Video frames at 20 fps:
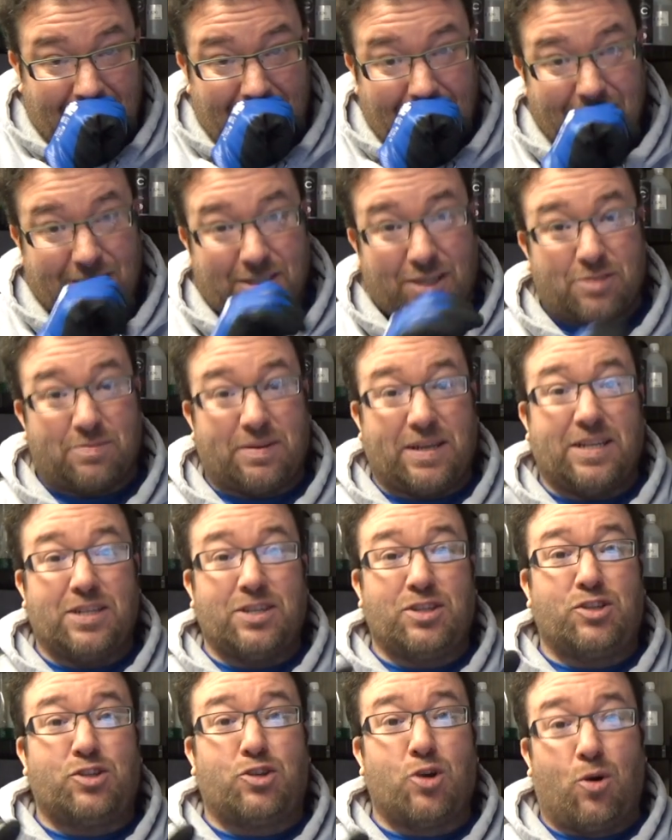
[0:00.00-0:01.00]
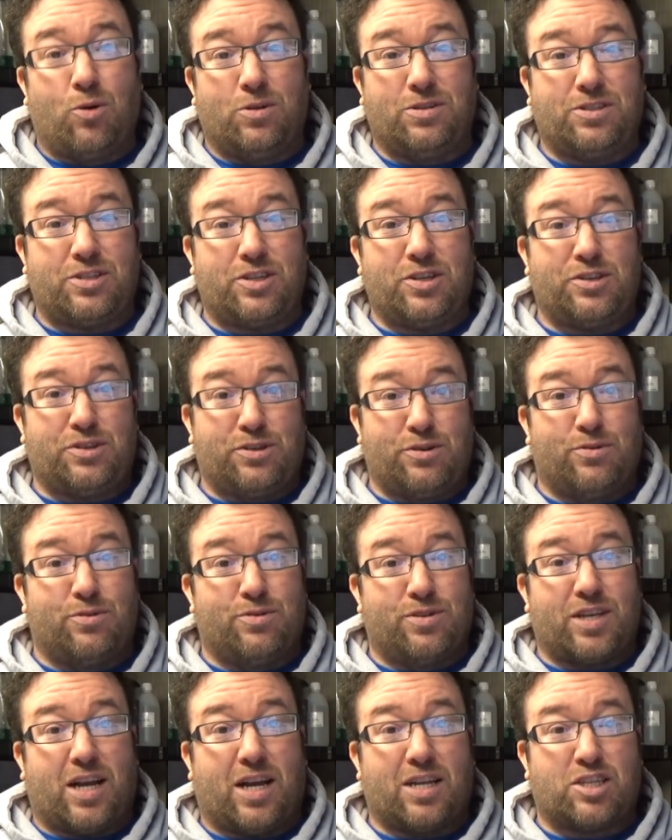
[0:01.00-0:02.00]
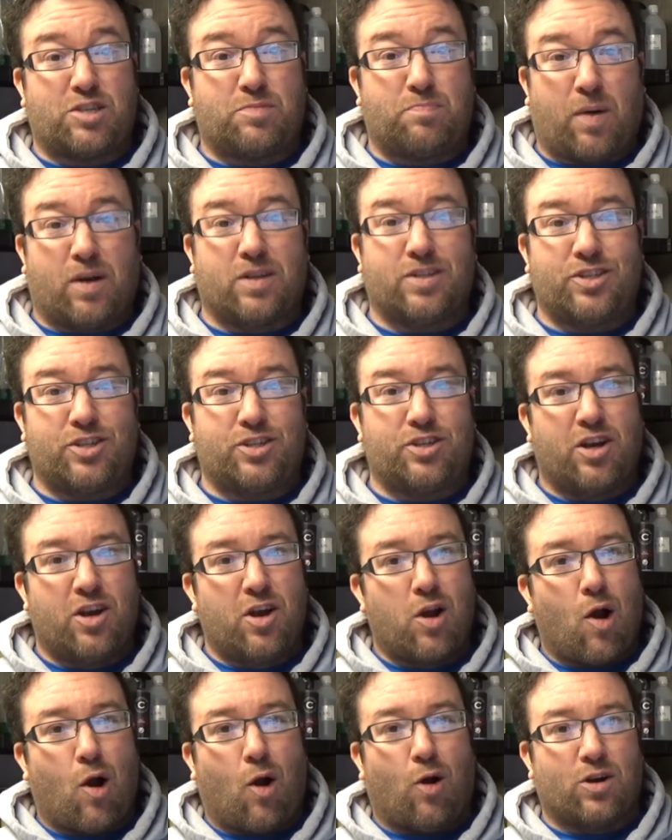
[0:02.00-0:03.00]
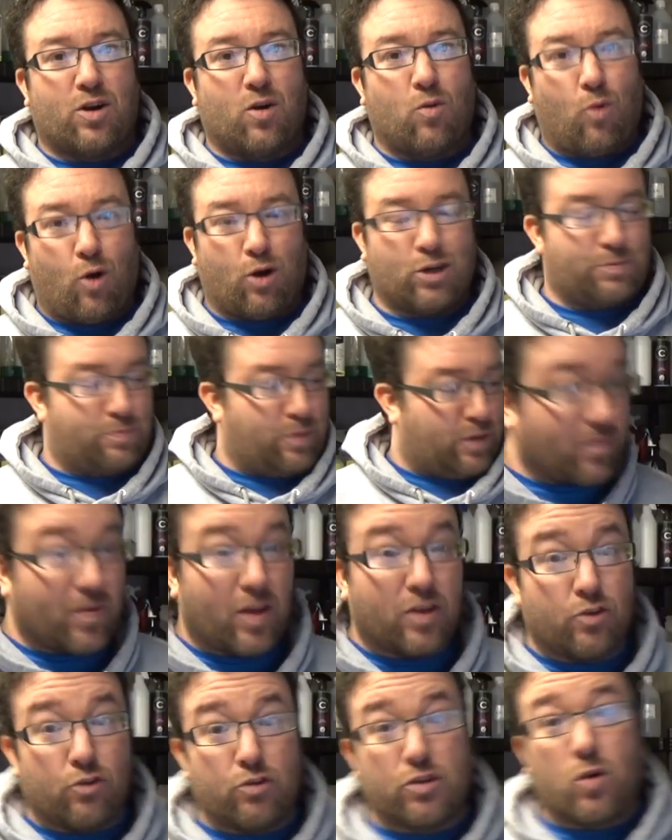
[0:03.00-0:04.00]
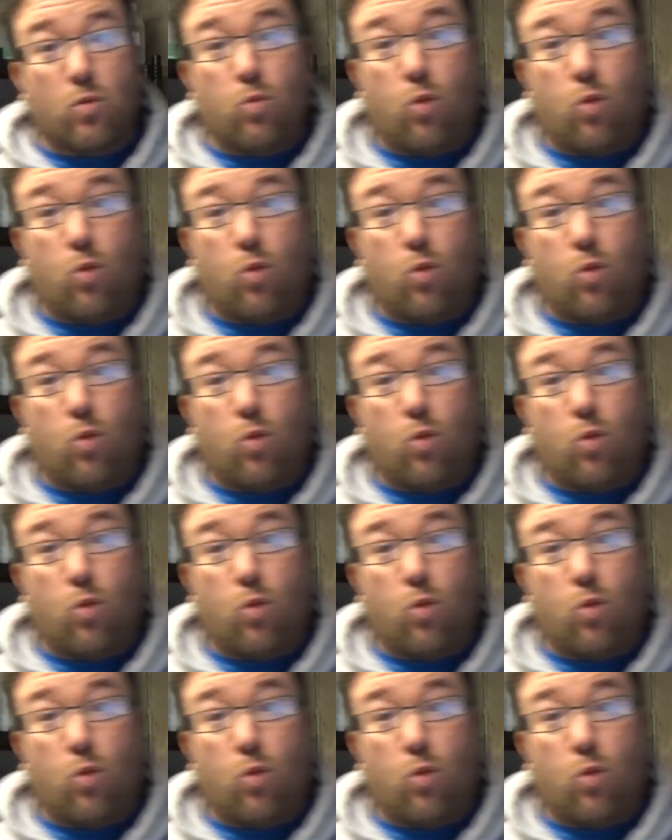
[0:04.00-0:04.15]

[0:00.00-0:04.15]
excuse me. Don't use a sponge or a wash brush. Use a